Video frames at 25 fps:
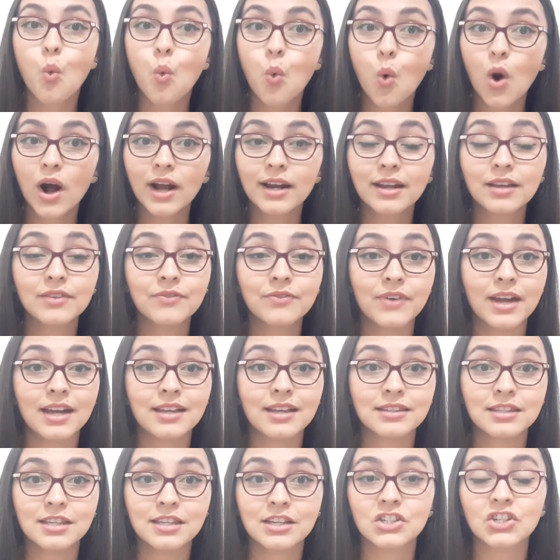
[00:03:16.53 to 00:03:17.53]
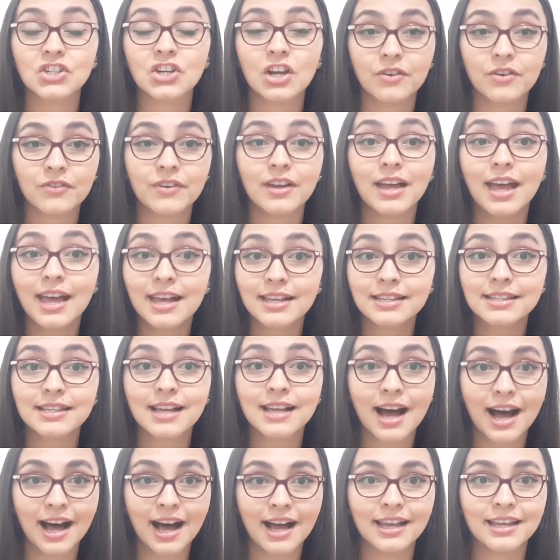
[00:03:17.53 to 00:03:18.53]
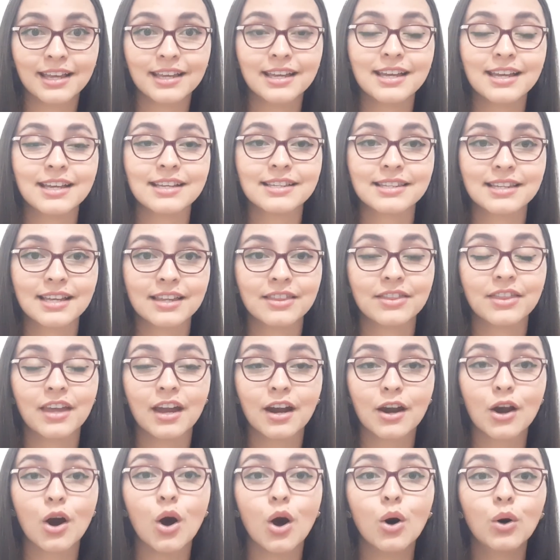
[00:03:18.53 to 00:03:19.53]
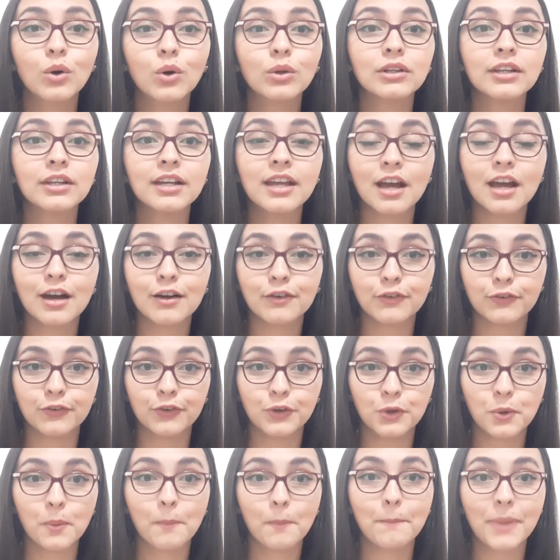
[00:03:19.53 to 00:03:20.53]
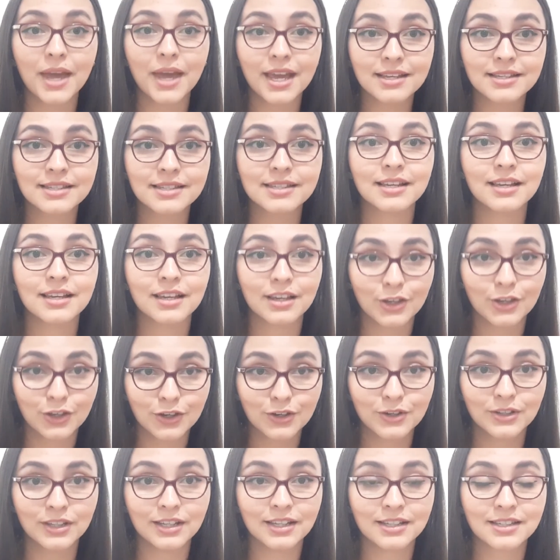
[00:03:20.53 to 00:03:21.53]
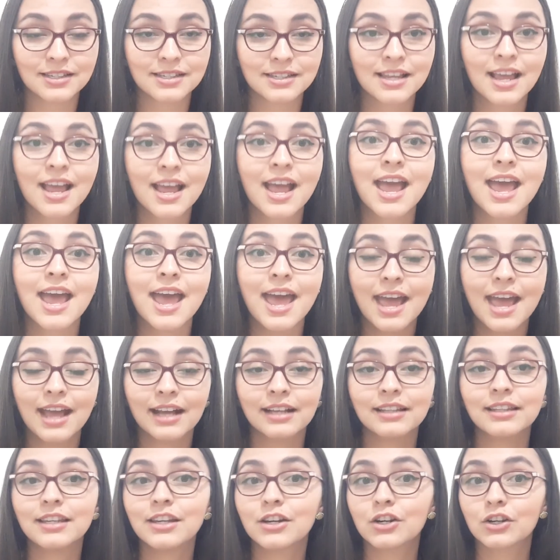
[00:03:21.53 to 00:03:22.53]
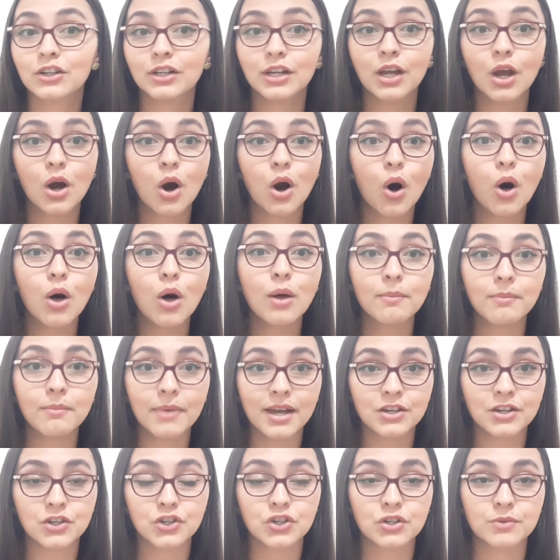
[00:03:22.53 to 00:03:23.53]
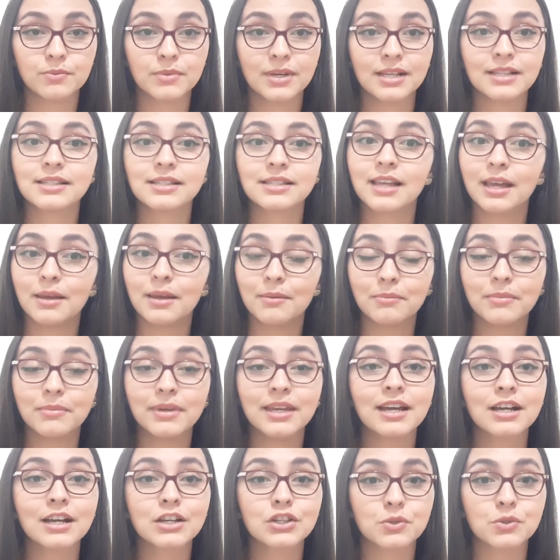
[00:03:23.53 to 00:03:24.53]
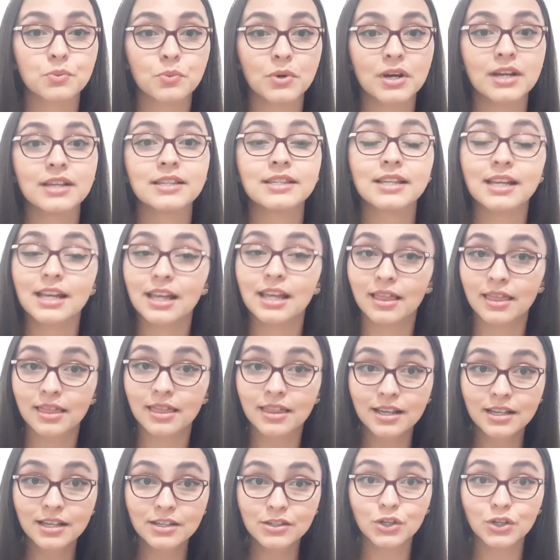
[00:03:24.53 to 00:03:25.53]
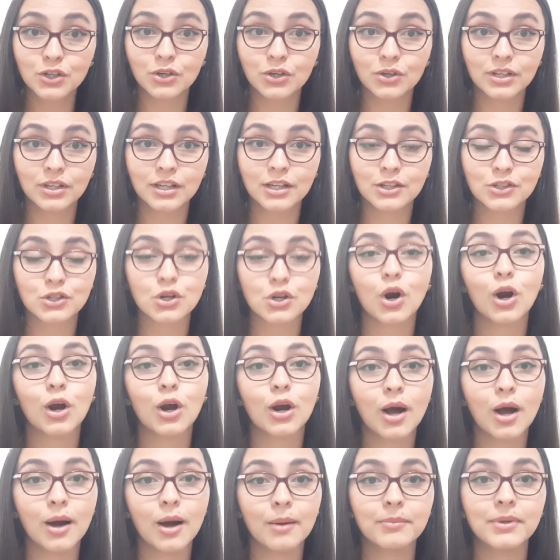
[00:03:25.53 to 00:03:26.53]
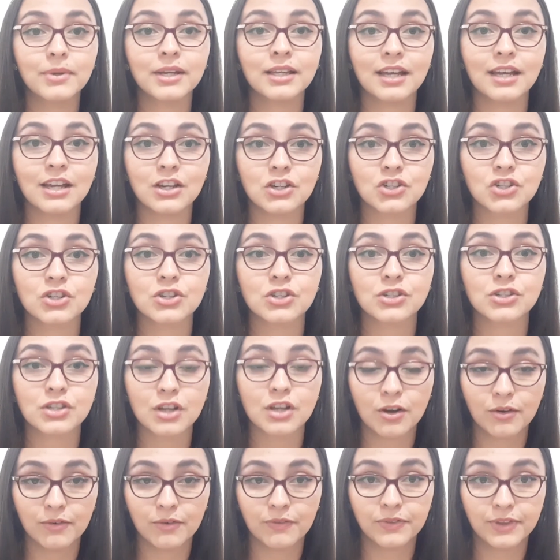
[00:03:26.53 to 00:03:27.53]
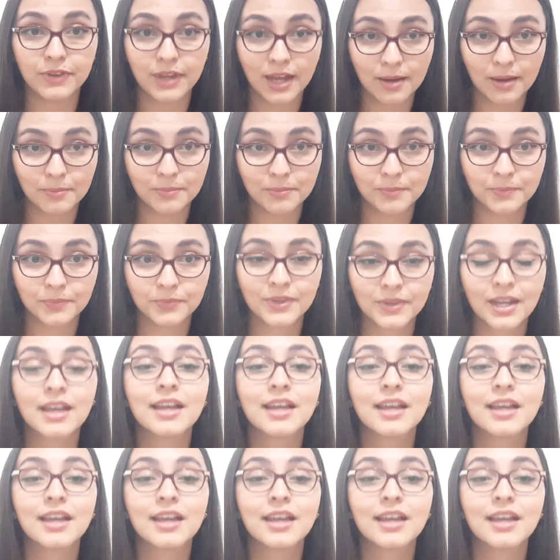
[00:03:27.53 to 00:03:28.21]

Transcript: One advantage of SI is that there are only a few basic units, and nearly all measurements can be expressed in these units or combinations of them.